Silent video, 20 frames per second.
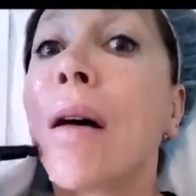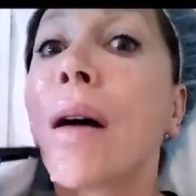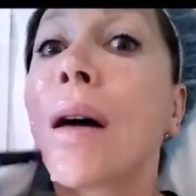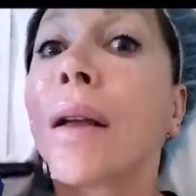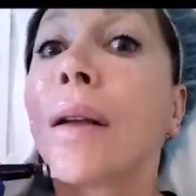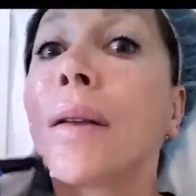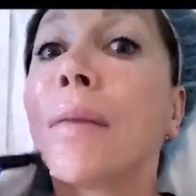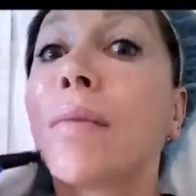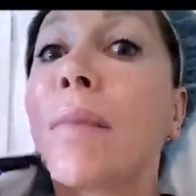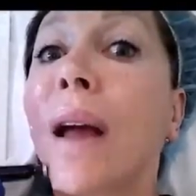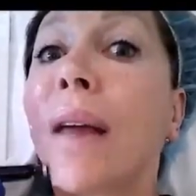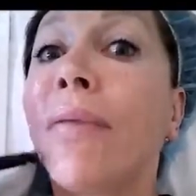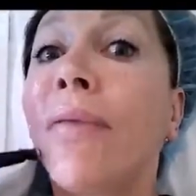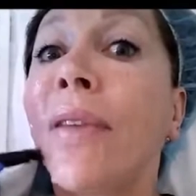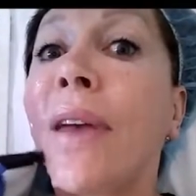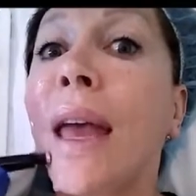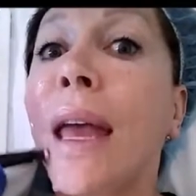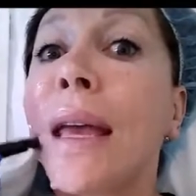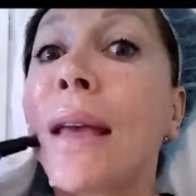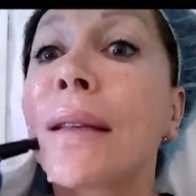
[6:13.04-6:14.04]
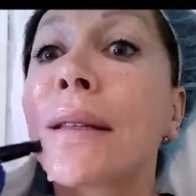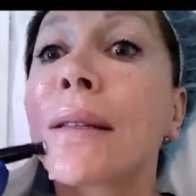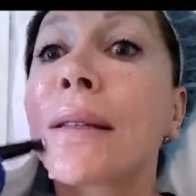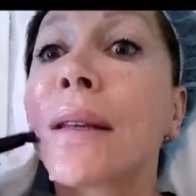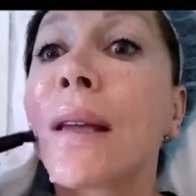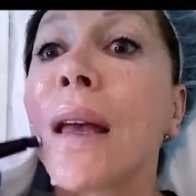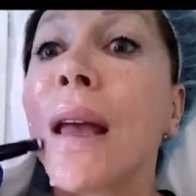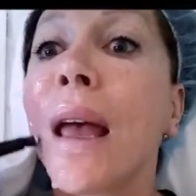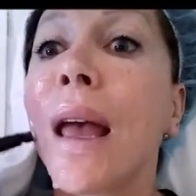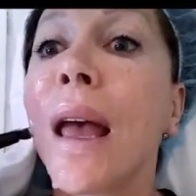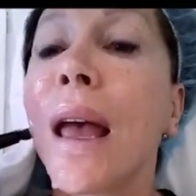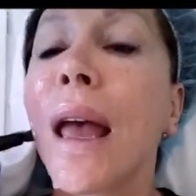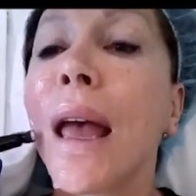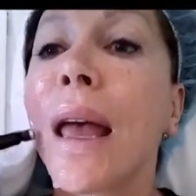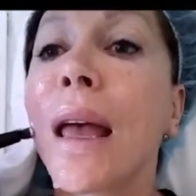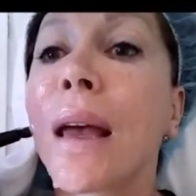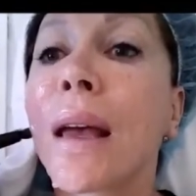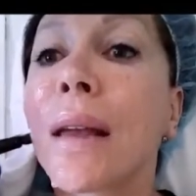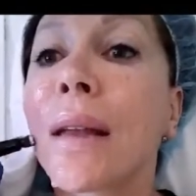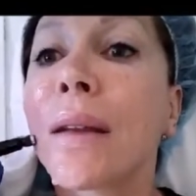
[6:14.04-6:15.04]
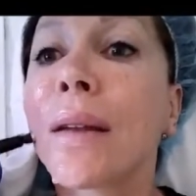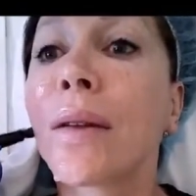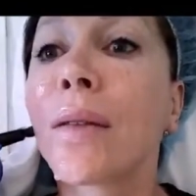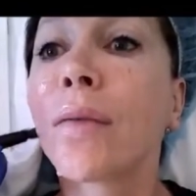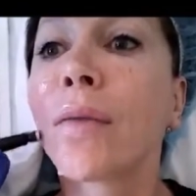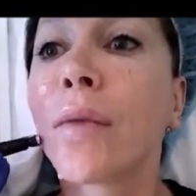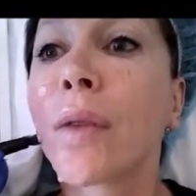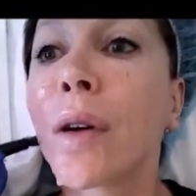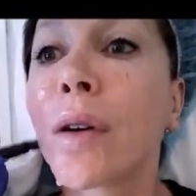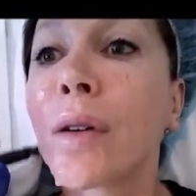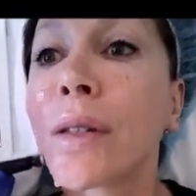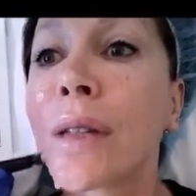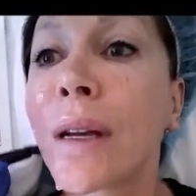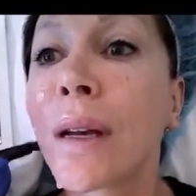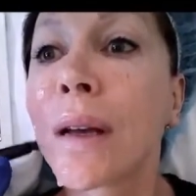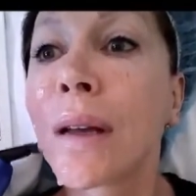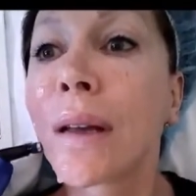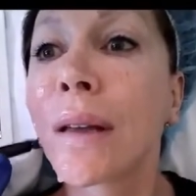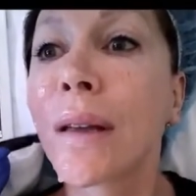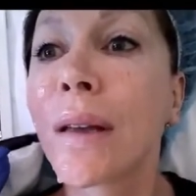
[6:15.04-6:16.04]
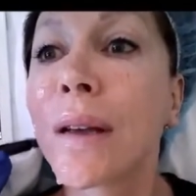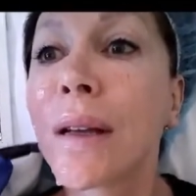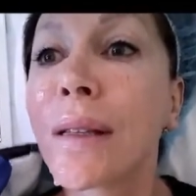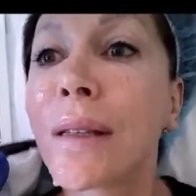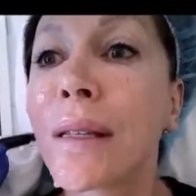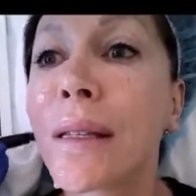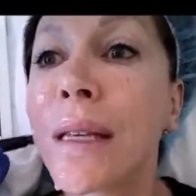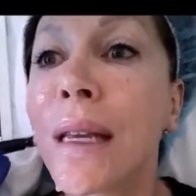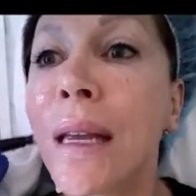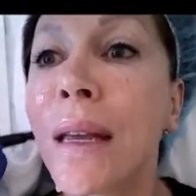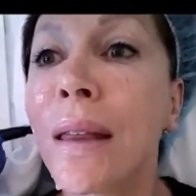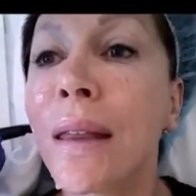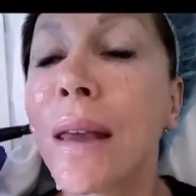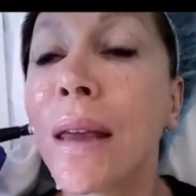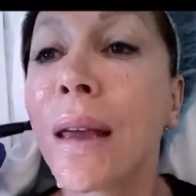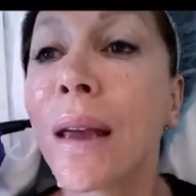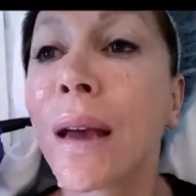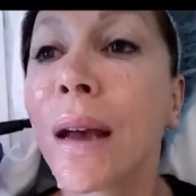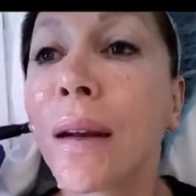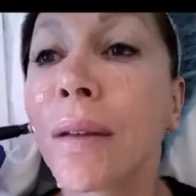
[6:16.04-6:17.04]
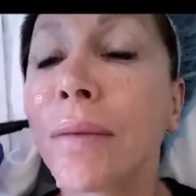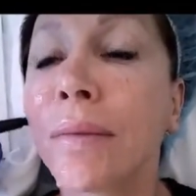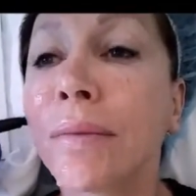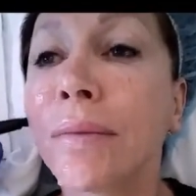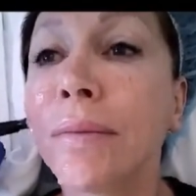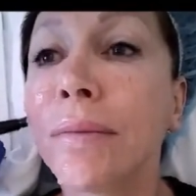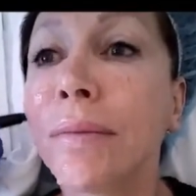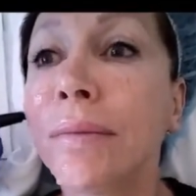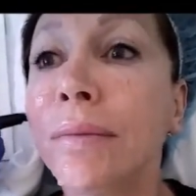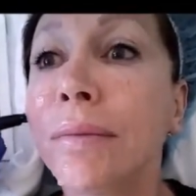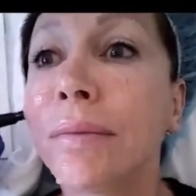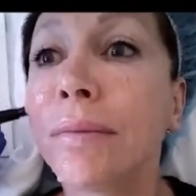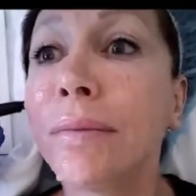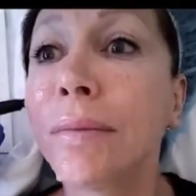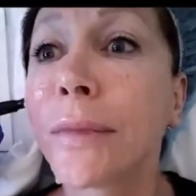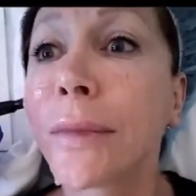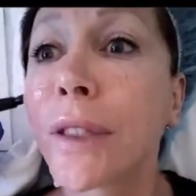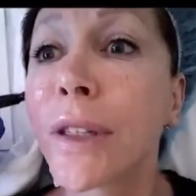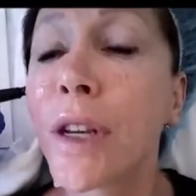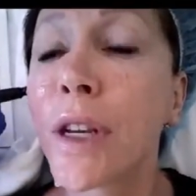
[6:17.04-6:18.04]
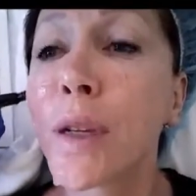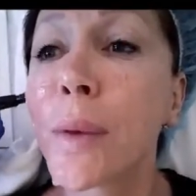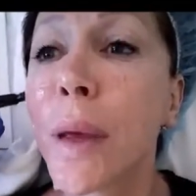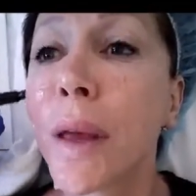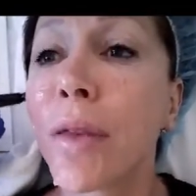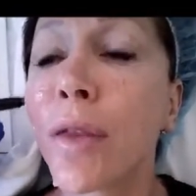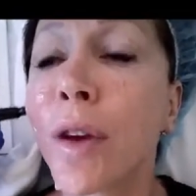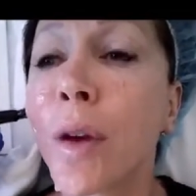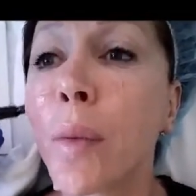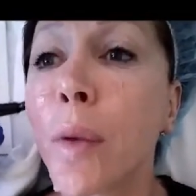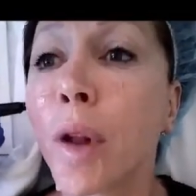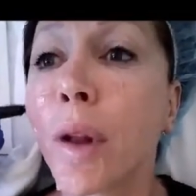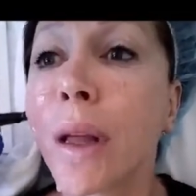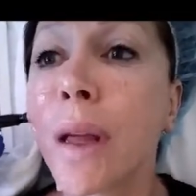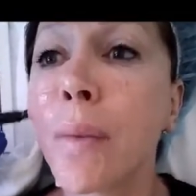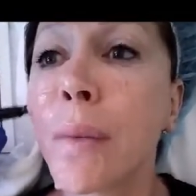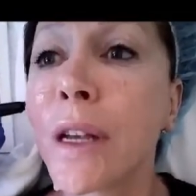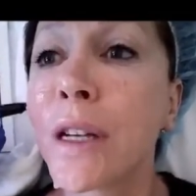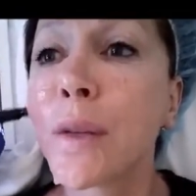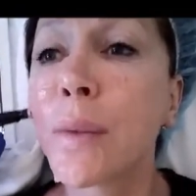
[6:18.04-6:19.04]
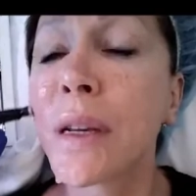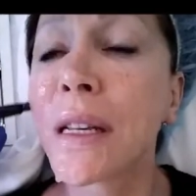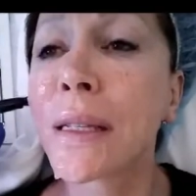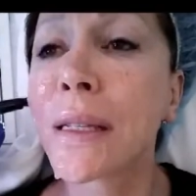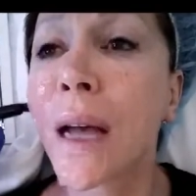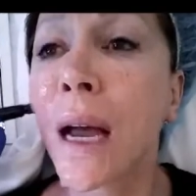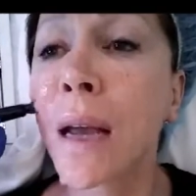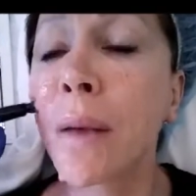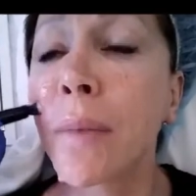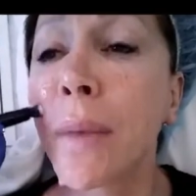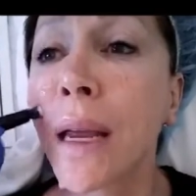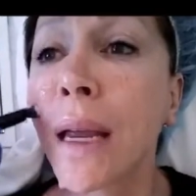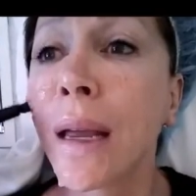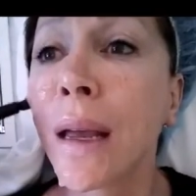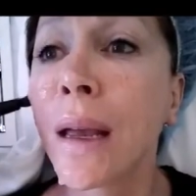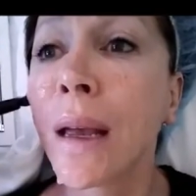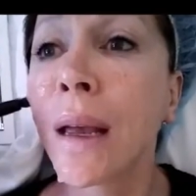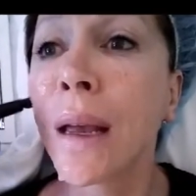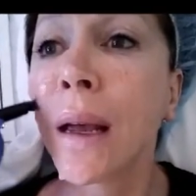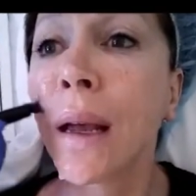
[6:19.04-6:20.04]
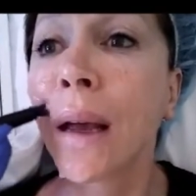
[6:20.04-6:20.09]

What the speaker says: on my face, and Rosa, you can see the excuse me, thermal image beside me.